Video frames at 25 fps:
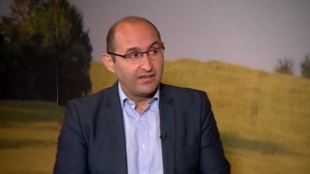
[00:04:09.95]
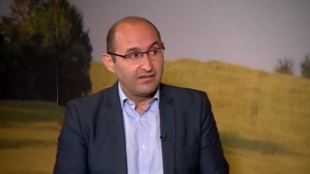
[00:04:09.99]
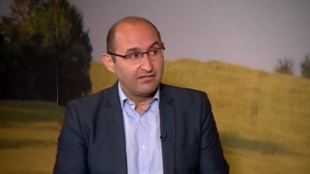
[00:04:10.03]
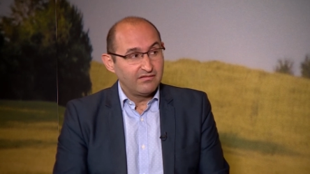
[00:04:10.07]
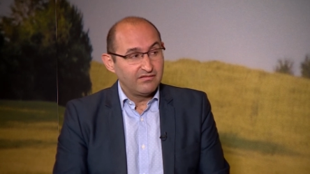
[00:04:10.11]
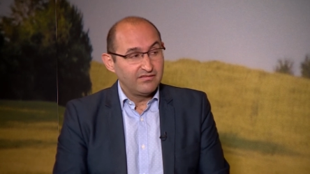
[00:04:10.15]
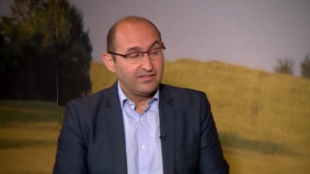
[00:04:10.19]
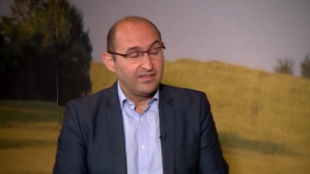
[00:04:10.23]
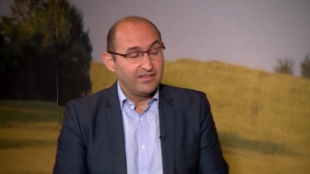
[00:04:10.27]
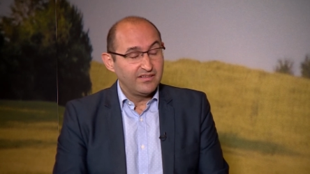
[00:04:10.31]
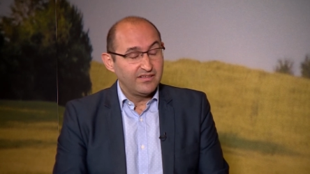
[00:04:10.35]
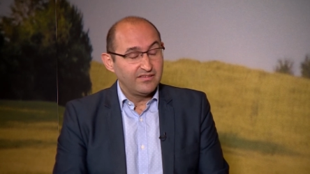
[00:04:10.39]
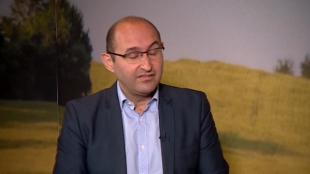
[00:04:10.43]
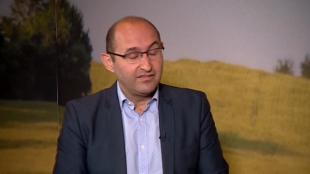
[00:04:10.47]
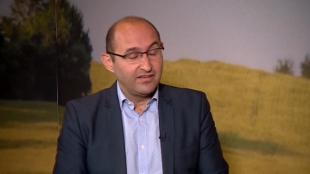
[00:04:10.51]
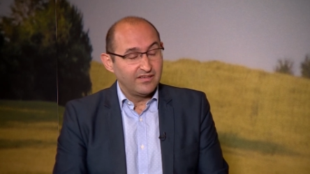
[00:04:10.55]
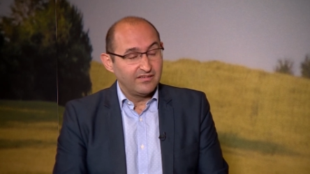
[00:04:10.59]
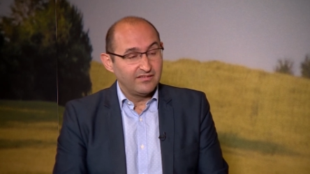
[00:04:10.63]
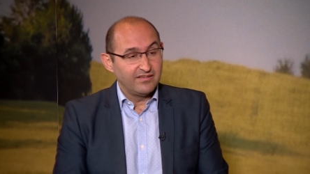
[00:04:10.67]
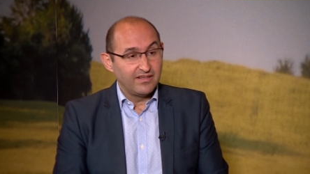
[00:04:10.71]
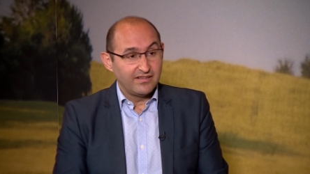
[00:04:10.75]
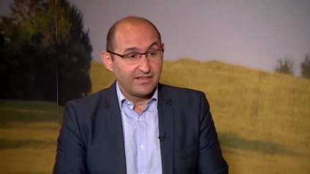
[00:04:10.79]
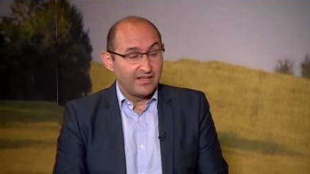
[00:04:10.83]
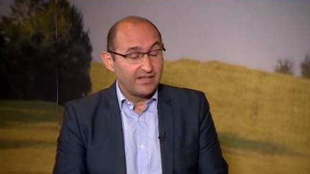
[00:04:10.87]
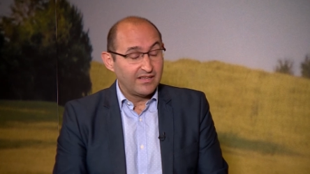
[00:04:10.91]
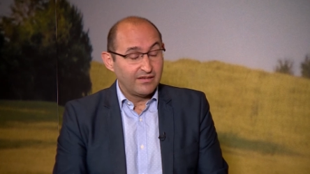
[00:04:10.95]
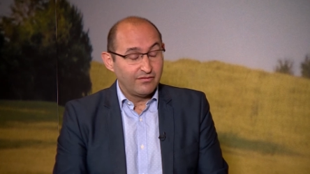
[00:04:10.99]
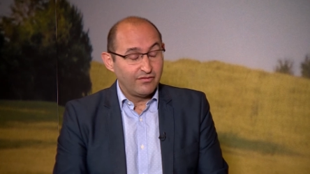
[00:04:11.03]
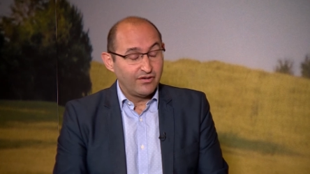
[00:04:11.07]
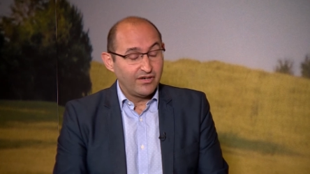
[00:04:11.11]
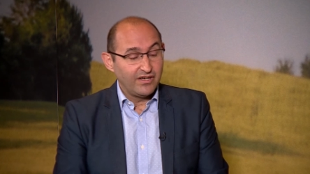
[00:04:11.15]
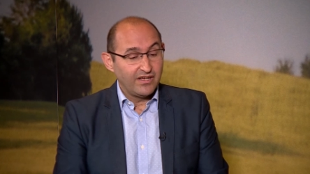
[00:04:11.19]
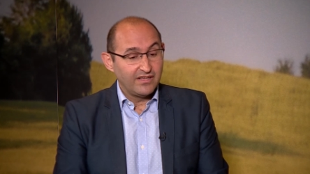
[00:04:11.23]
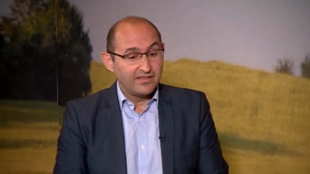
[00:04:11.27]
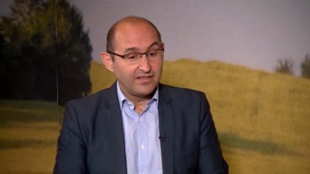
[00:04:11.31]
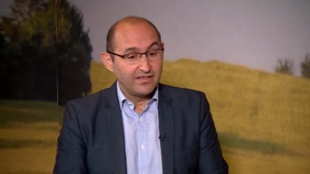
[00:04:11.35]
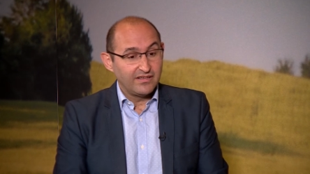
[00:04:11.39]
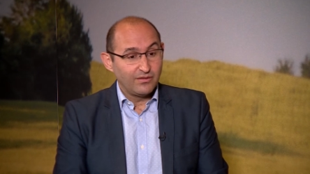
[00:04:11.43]
citizens that at the very
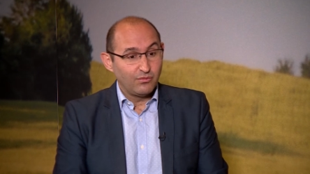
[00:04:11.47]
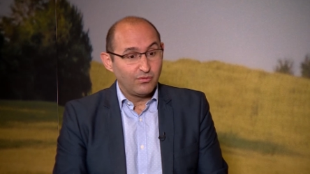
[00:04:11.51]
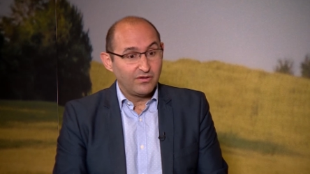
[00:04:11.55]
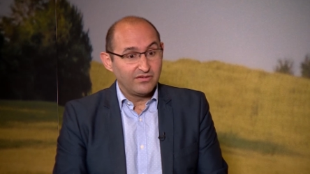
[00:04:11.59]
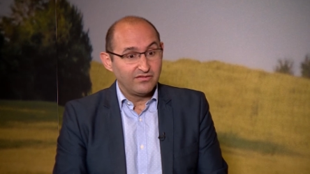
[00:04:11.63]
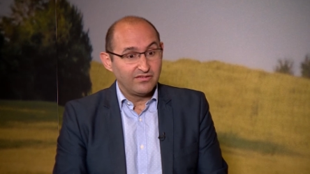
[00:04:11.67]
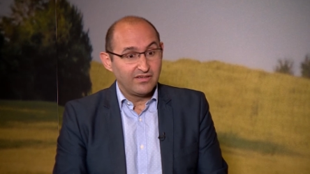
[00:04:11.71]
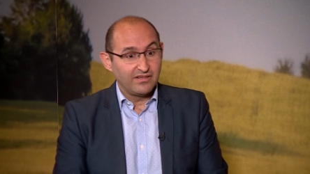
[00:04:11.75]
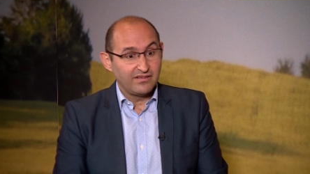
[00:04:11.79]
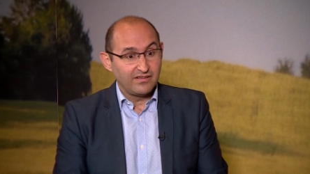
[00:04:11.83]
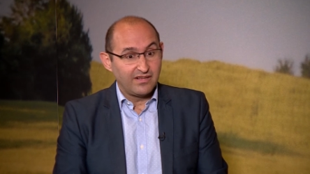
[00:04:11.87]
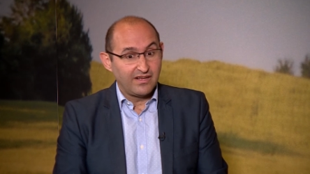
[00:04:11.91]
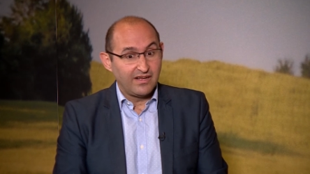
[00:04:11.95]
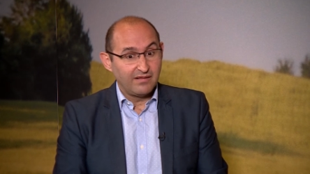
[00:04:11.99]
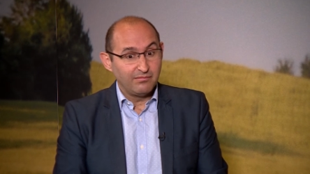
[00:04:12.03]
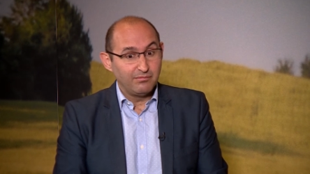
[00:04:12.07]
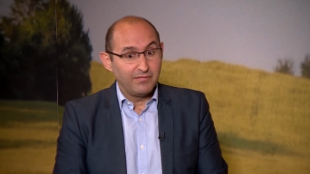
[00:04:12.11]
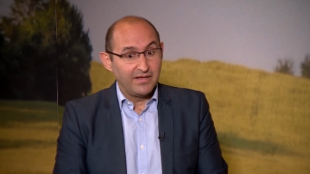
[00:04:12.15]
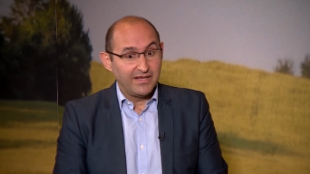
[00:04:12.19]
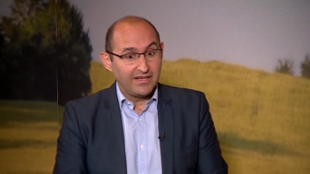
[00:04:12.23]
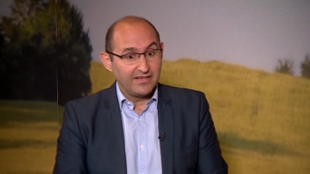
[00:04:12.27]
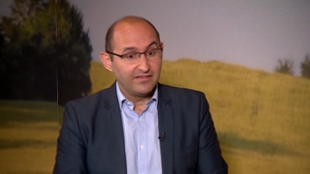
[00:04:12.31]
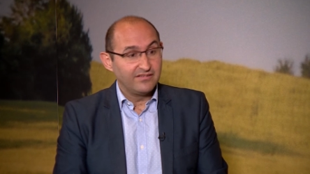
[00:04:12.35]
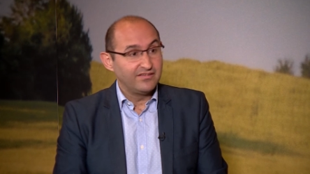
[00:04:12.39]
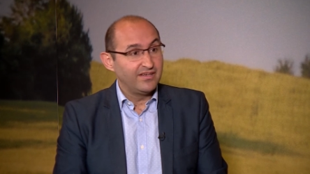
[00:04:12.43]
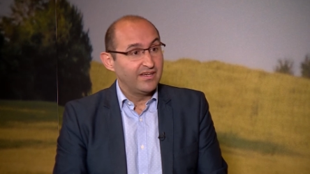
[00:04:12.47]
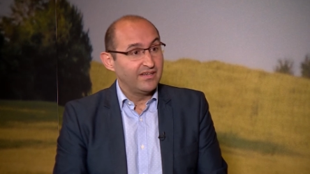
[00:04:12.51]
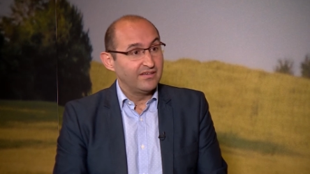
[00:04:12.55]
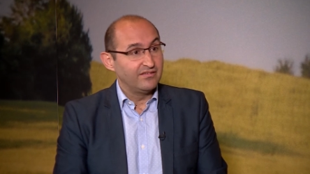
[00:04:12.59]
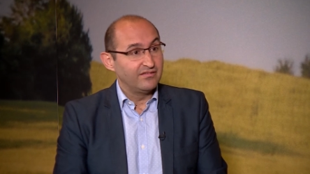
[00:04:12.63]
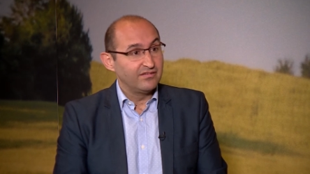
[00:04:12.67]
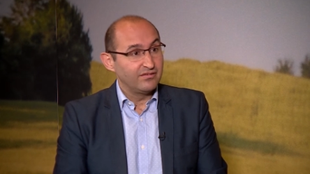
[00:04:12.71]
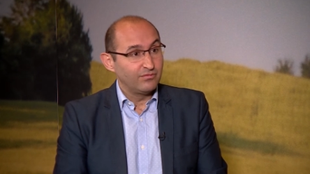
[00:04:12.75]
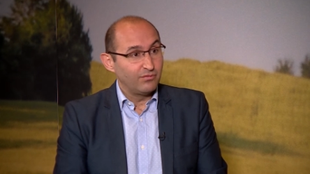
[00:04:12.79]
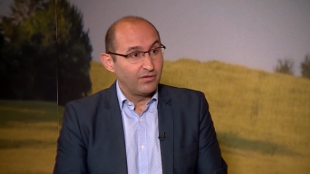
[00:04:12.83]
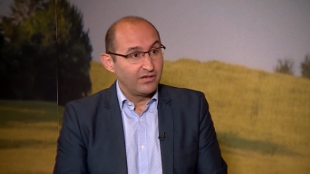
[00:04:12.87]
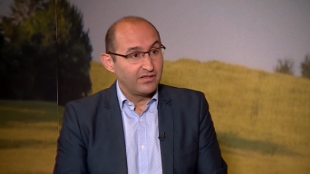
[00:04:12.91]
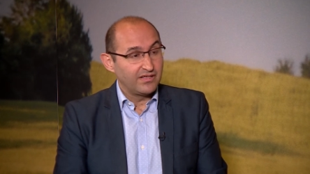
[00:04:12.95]
end are the ones that can make a change
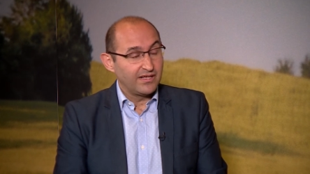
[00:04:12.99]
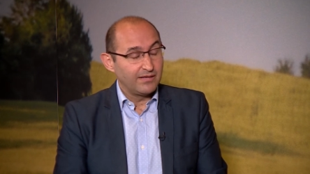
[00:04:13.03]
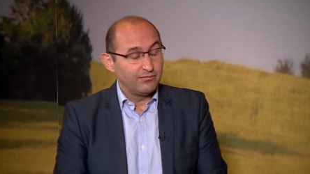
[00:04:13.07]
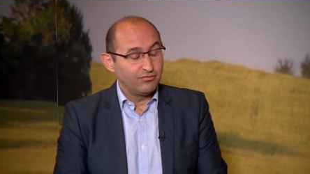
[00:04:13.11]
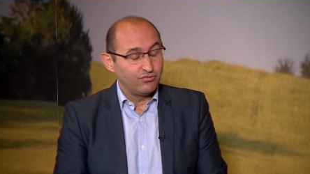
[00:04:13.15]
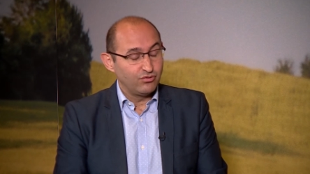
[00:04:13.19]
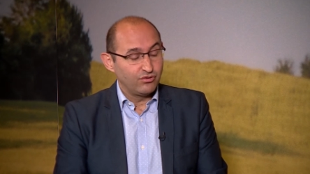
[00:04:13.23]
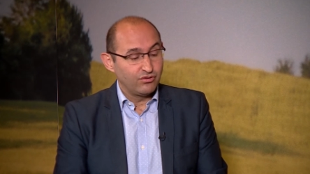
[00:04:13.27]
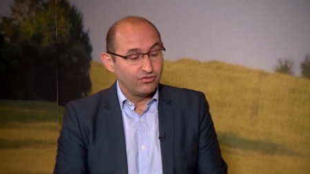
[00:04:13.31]
when it comes to,